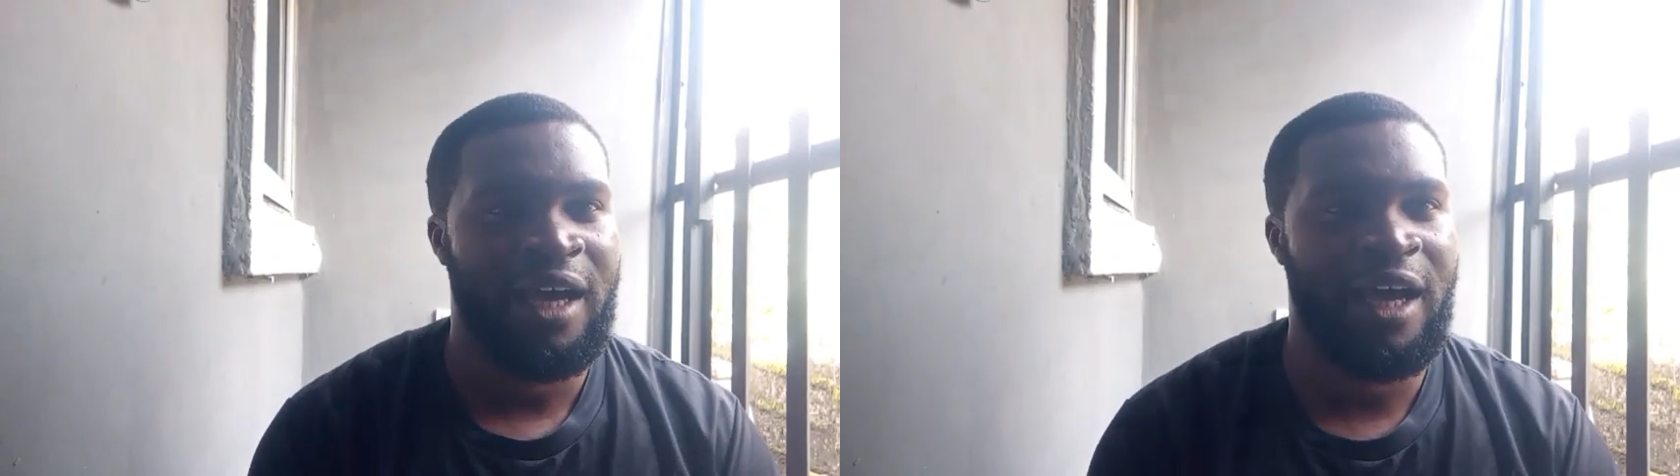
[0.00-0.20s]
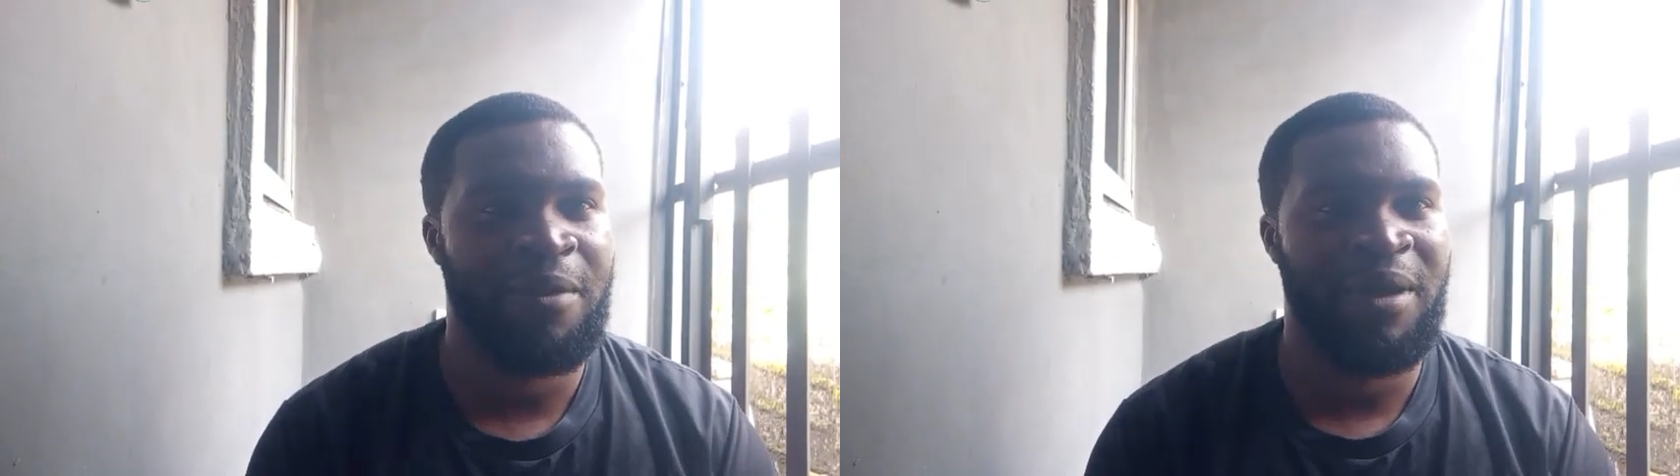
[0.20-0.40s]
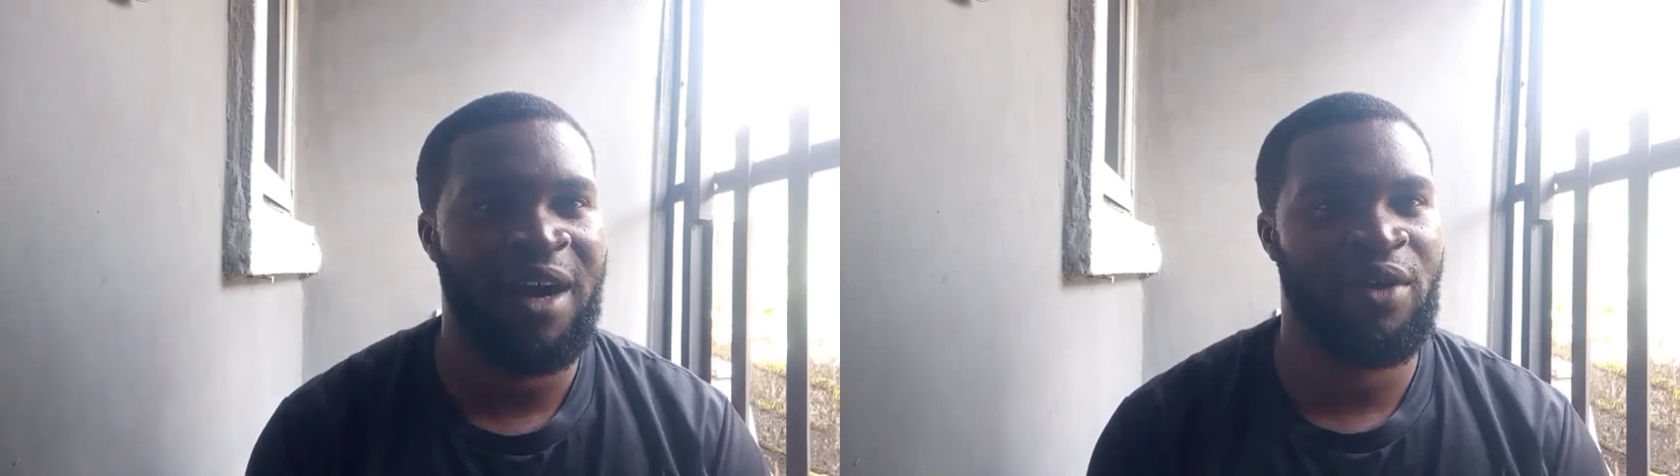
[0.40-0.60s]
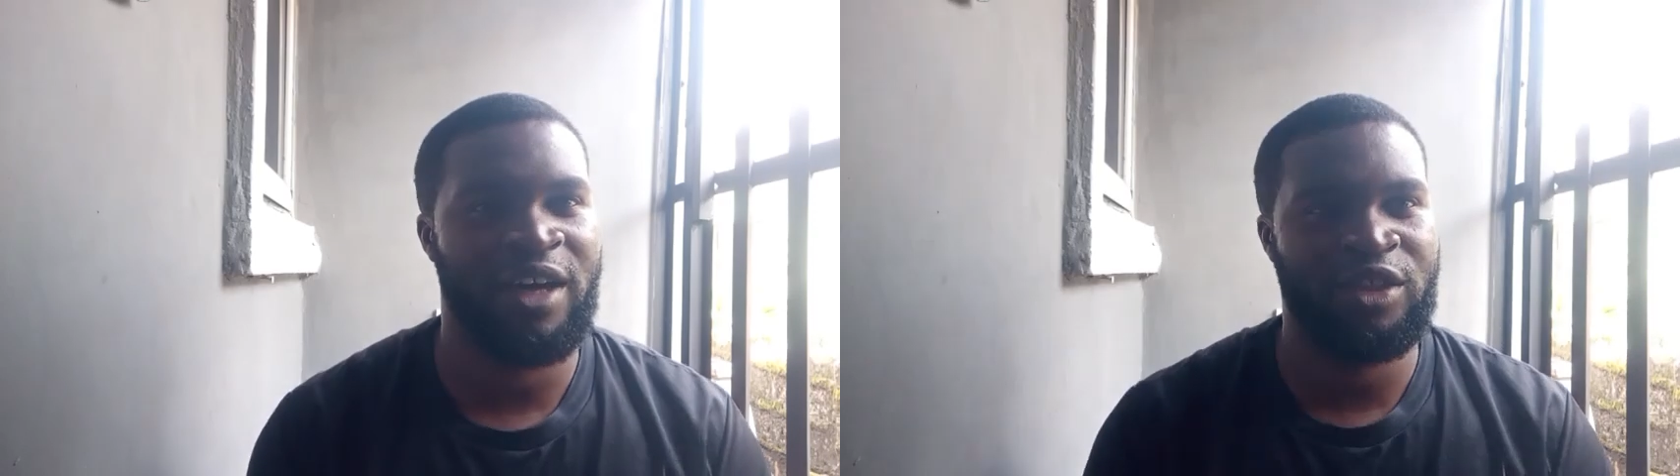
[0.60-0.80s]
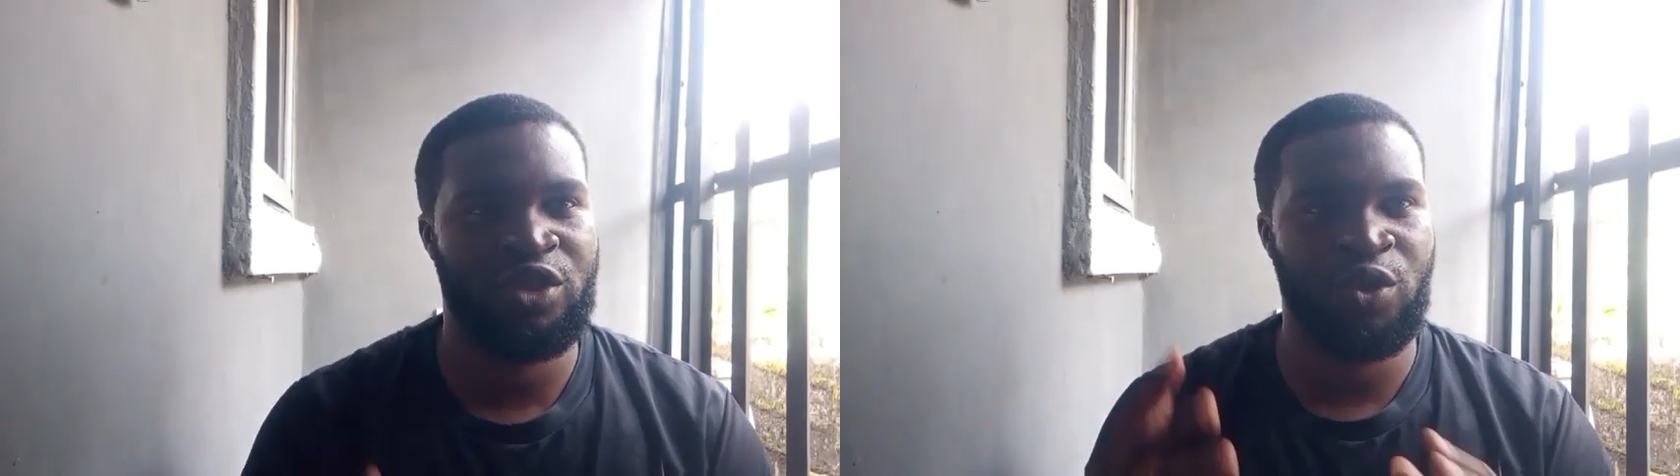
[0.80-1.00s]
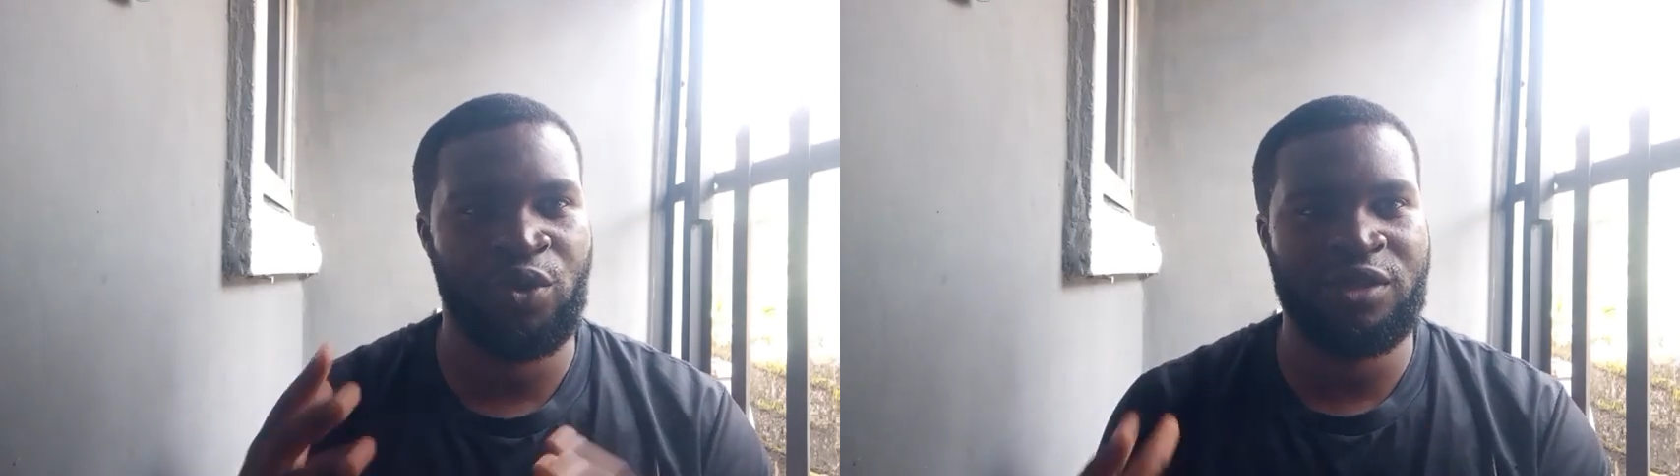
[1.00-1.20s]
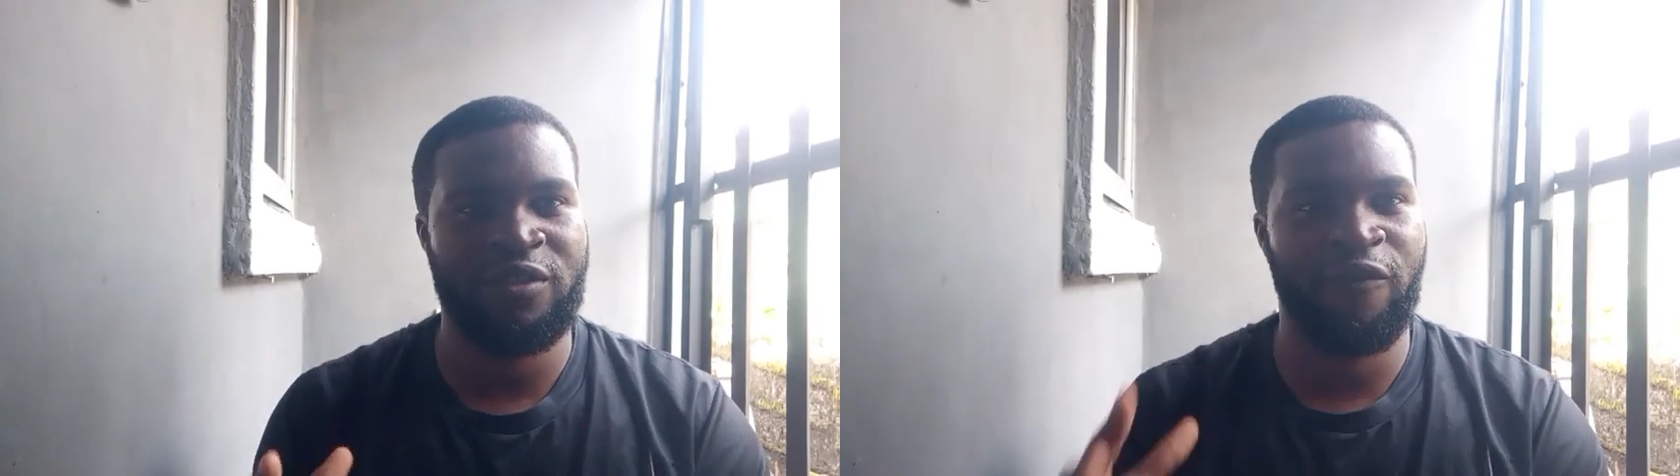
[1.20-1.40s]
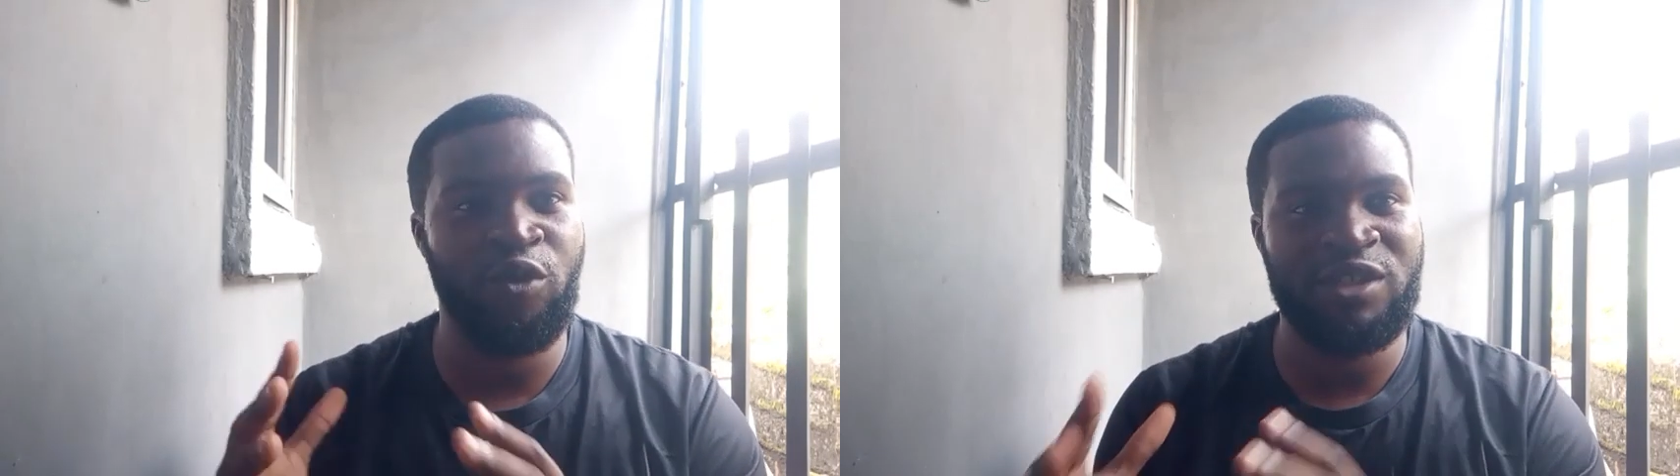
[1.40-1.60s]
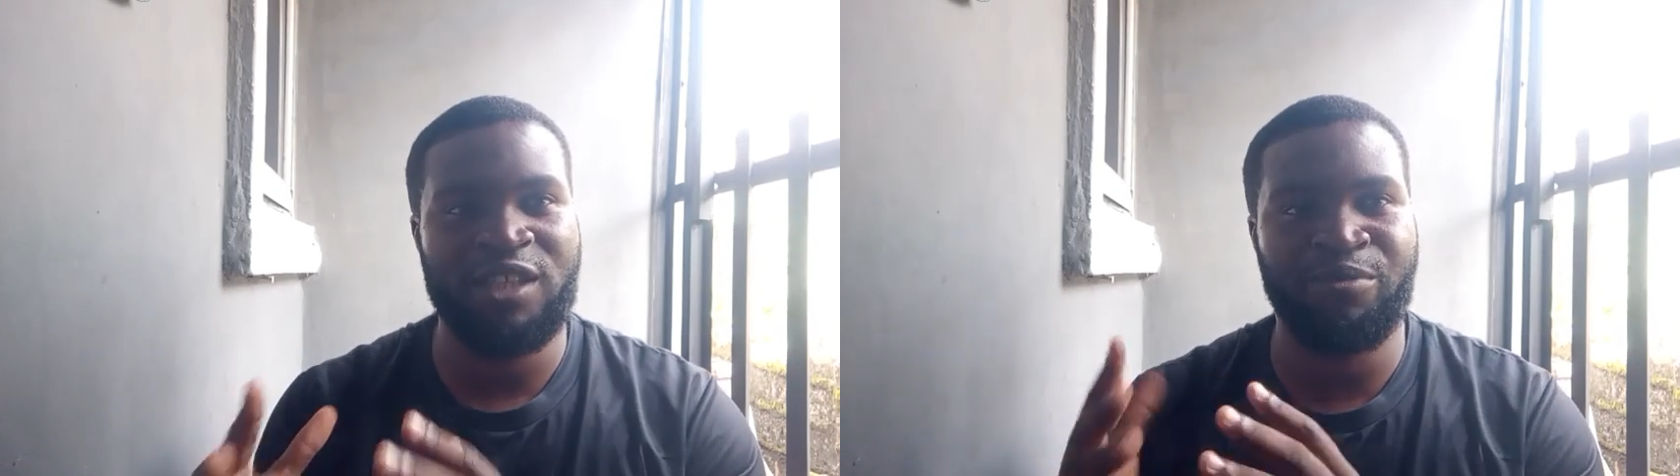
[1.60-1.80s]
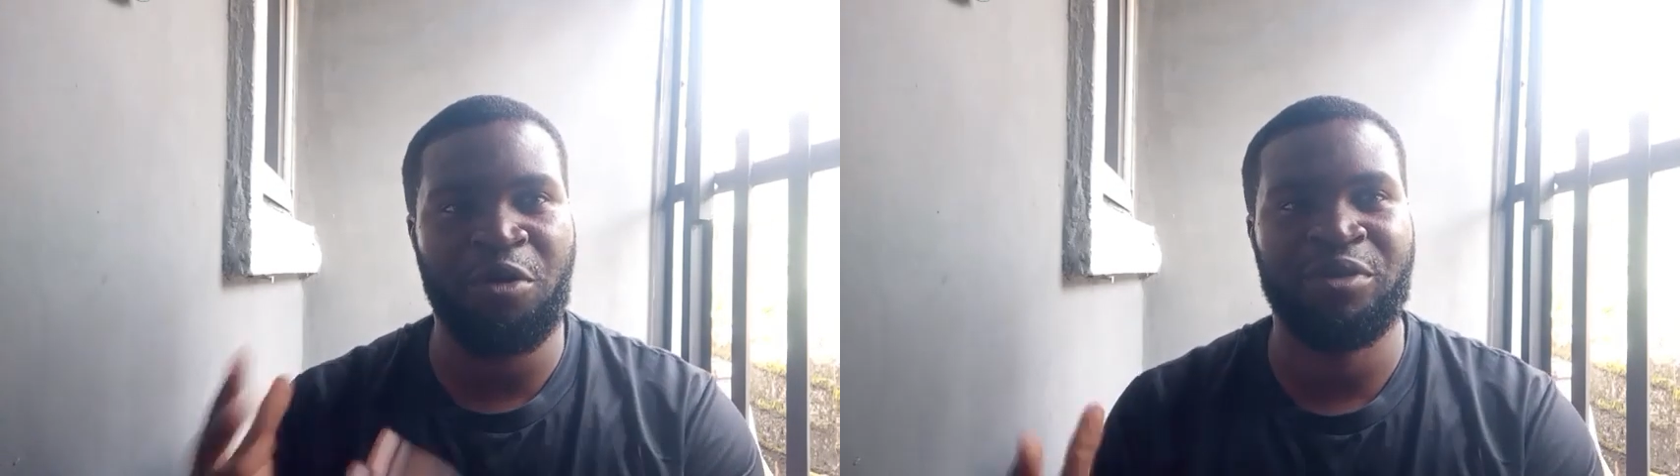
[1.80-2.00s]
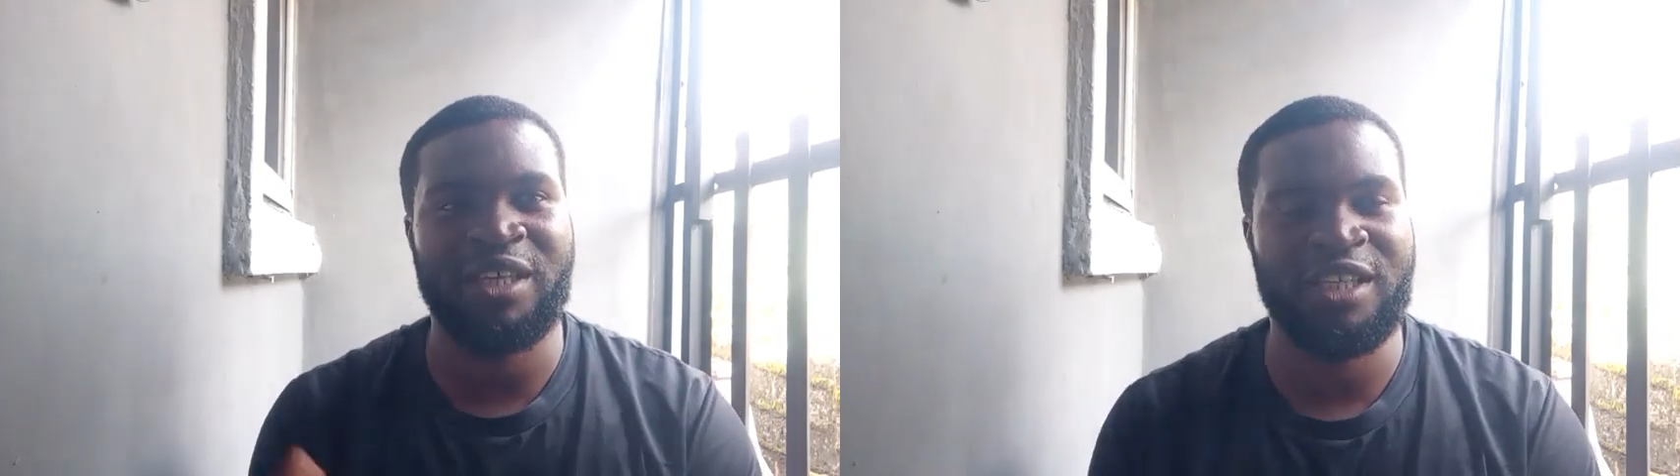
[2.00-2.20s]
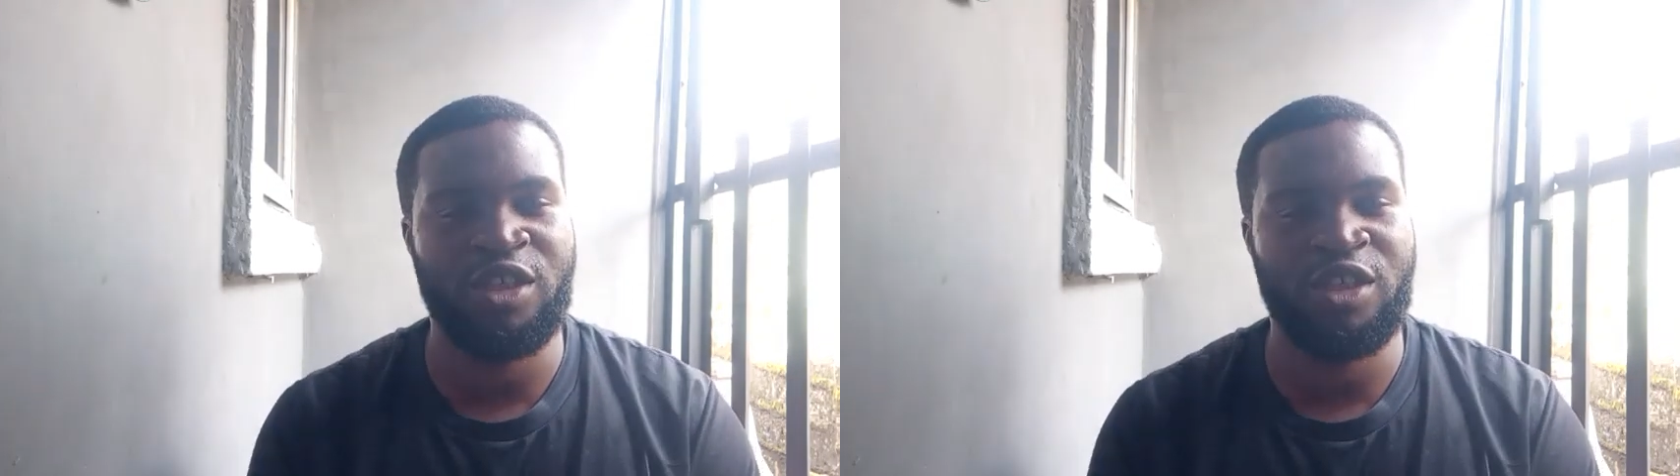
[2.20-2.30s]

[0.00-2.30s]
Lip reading: how I turned fluted pumpkin